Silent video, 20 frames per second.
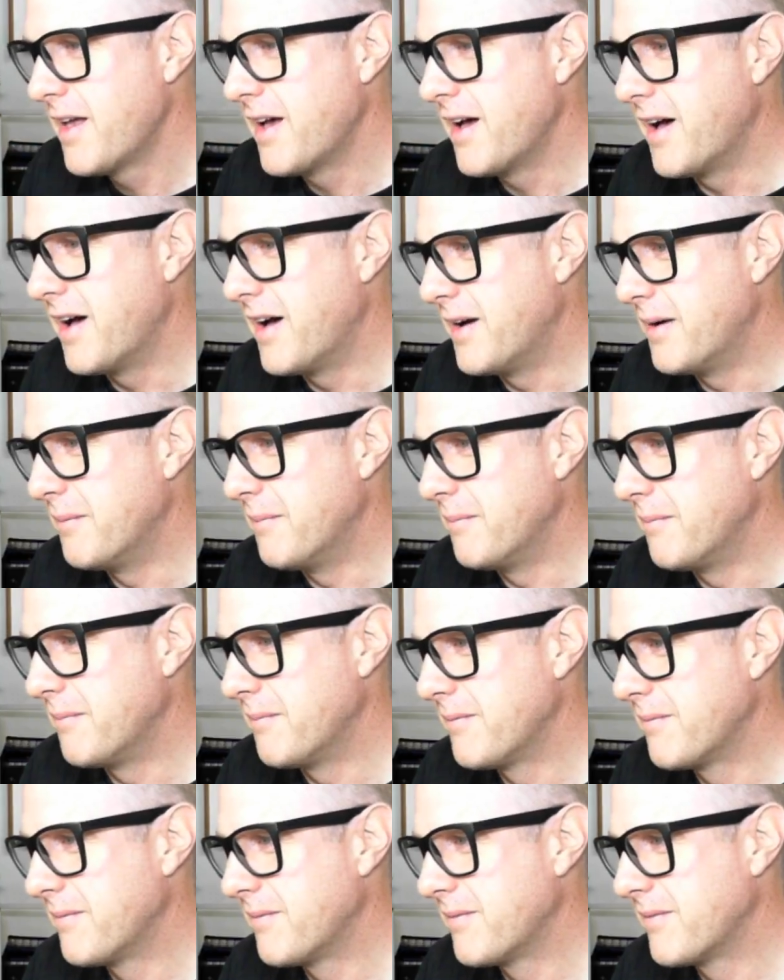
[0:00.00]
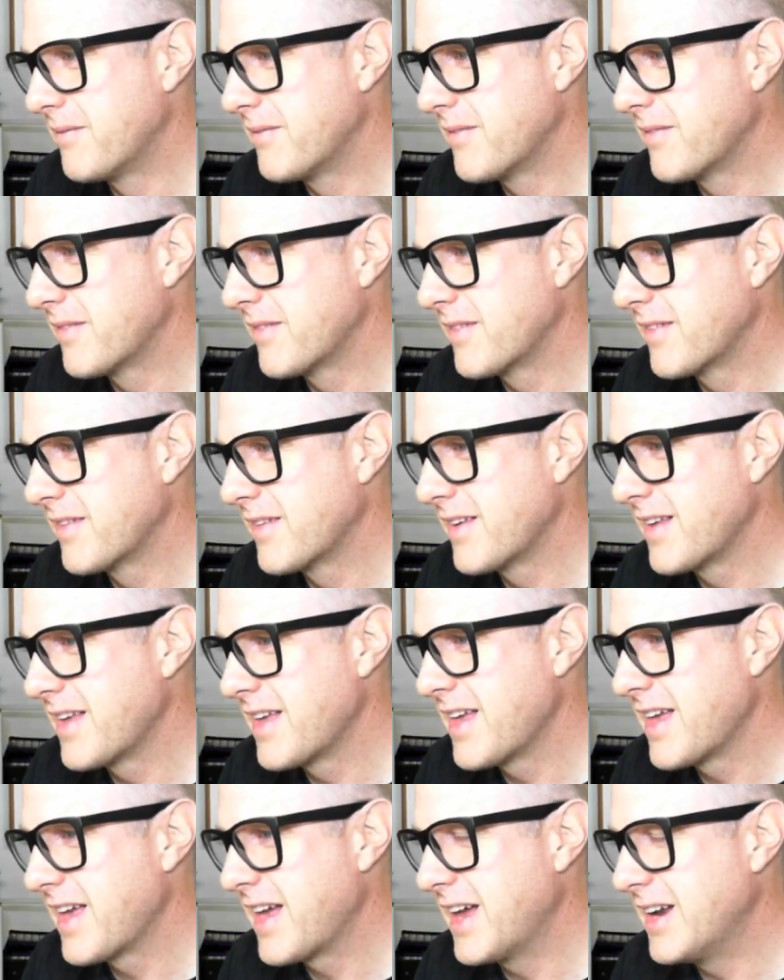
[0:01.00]
And
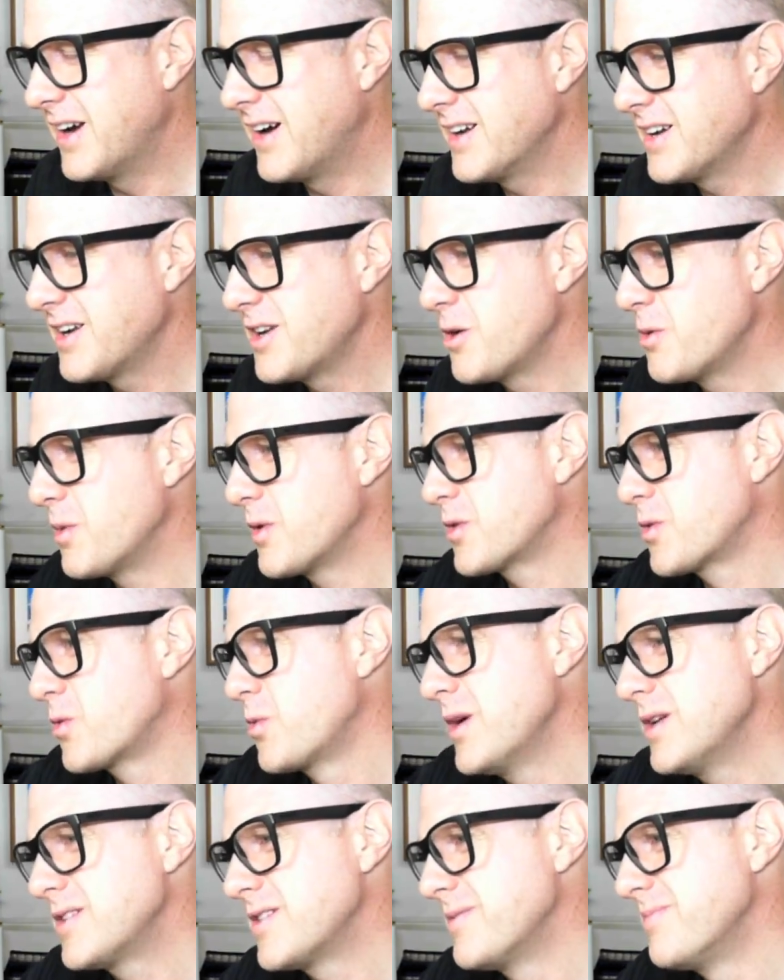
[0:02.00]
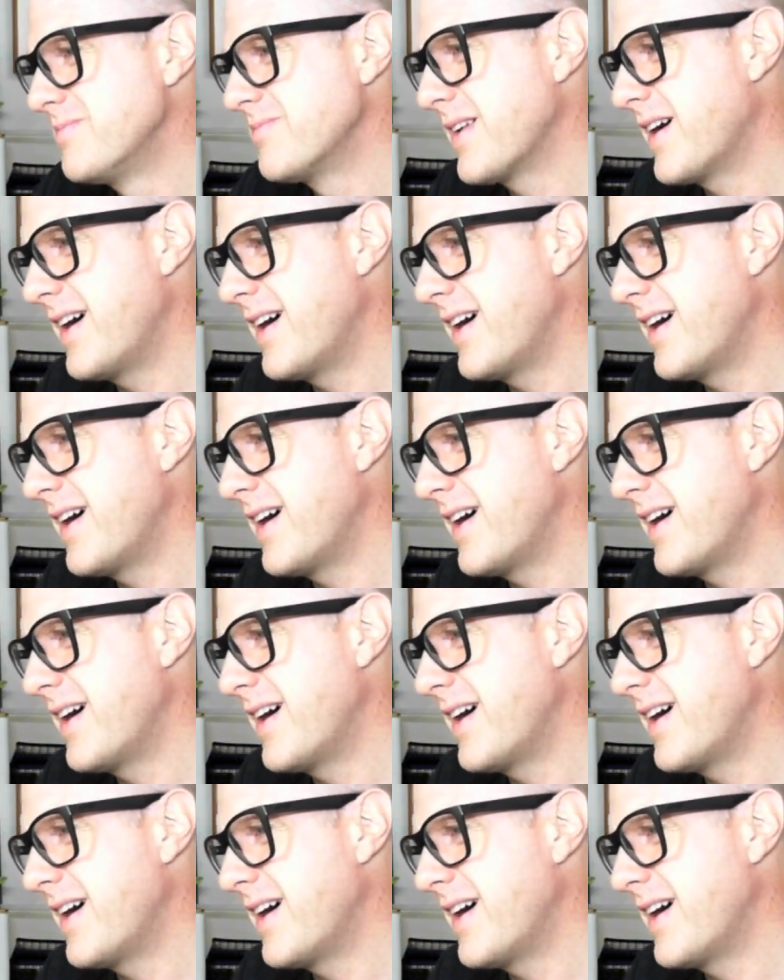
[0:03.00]
I don't know, with Quint,